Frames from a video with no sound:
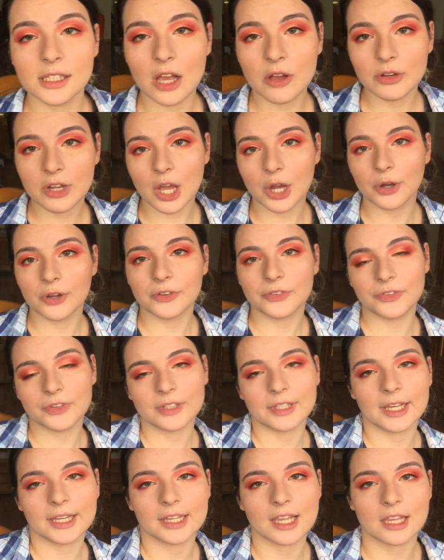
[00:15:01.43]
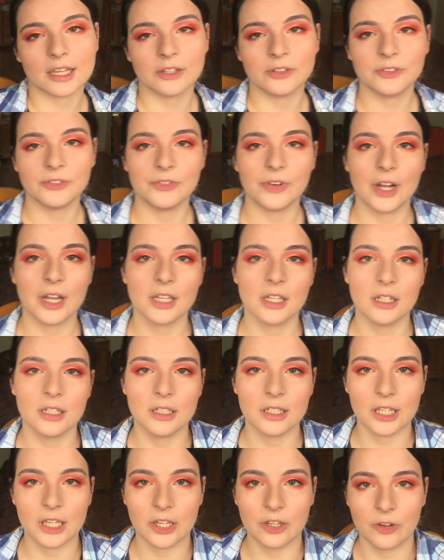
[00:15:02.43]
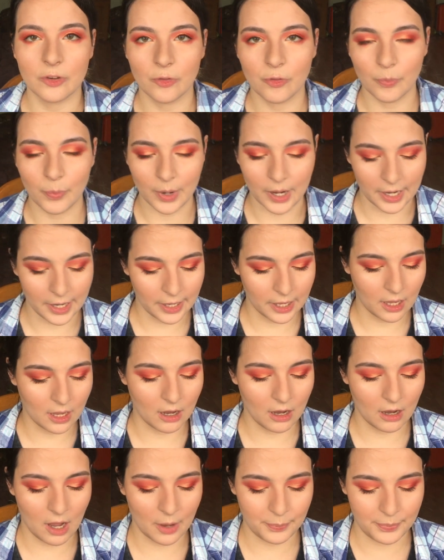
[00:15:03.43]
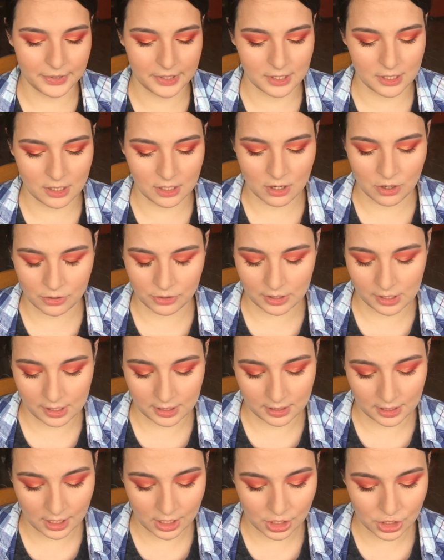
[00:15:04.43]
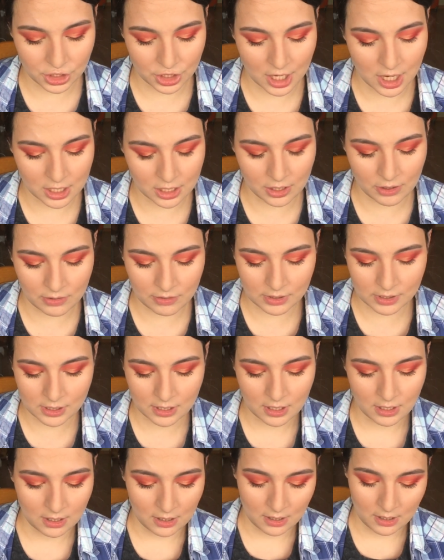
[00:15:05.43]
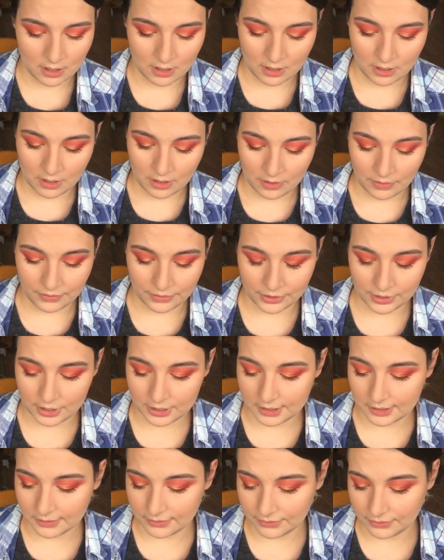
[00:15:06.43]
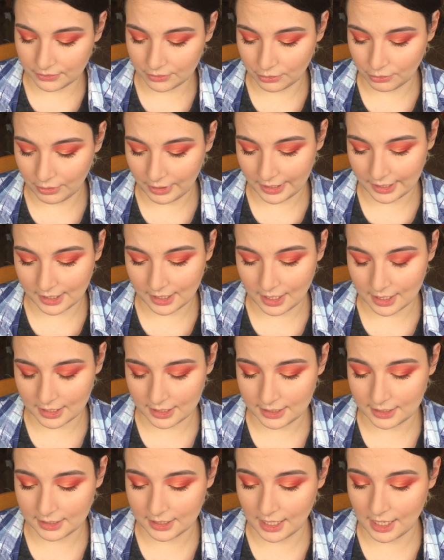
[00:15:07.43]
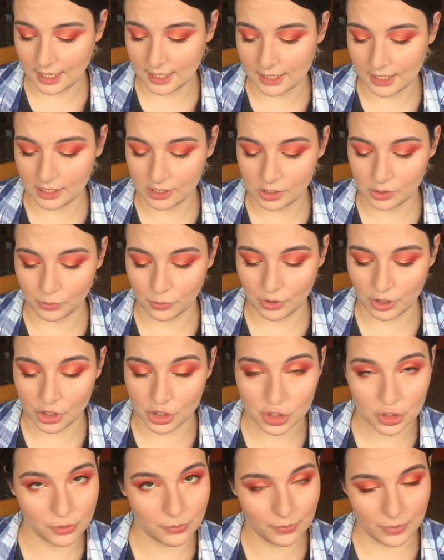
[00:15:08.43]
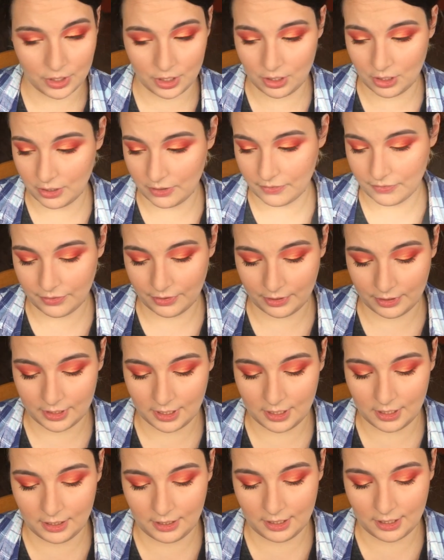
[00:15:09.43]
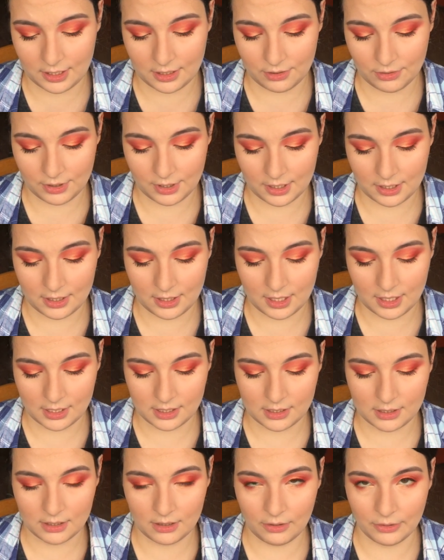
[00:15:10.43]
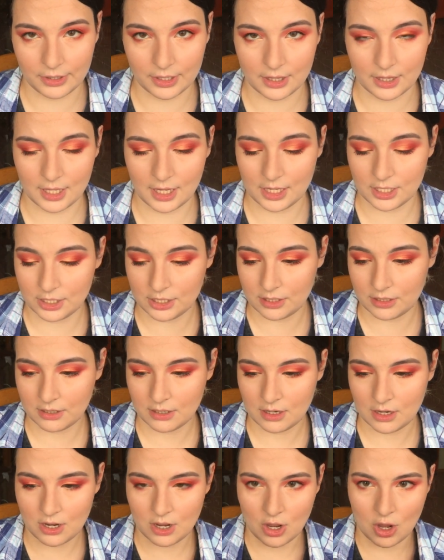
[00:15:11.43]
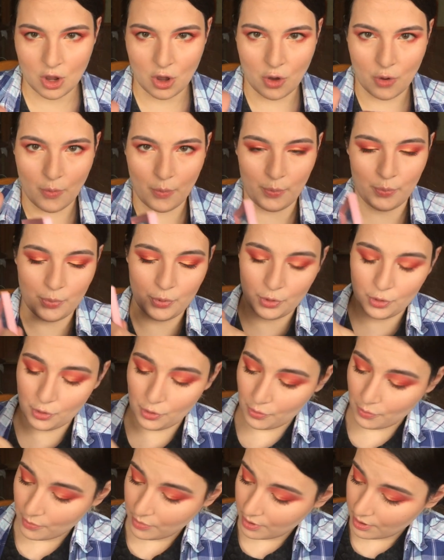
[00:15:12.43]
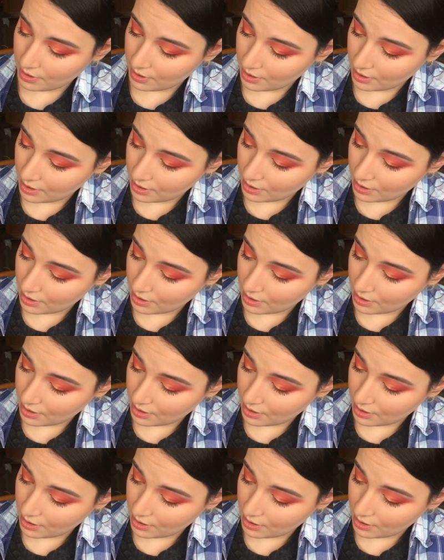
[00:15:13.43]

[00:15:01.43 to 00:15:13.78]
So now I feel like I can finally give my opinion on these eyeshadows. First of all, I gotta say they swatch beautifully. Like, look at that! Look at that! Boom!